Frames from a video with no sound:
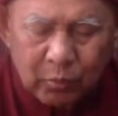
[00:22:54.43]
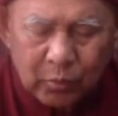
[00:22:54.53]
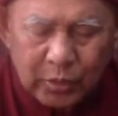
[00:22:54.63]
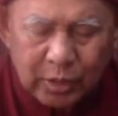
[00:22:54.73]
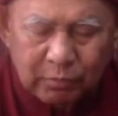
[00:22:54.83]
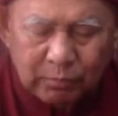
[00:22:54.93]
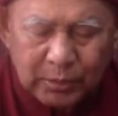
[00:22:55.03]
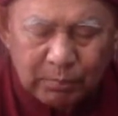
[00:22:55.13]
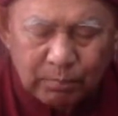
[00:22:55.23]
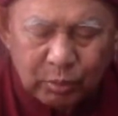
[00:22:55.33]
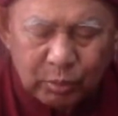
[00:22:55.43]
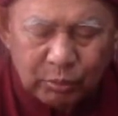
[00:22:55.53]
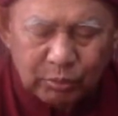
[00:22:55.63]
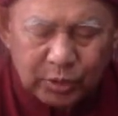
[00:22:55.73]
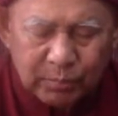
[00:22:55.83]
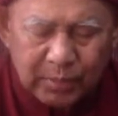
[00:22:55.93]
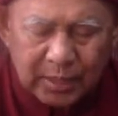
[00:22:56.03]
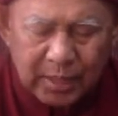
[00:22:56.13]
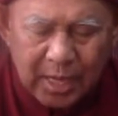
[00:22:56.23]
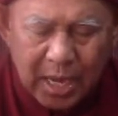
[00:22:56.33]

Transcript: without being polluted by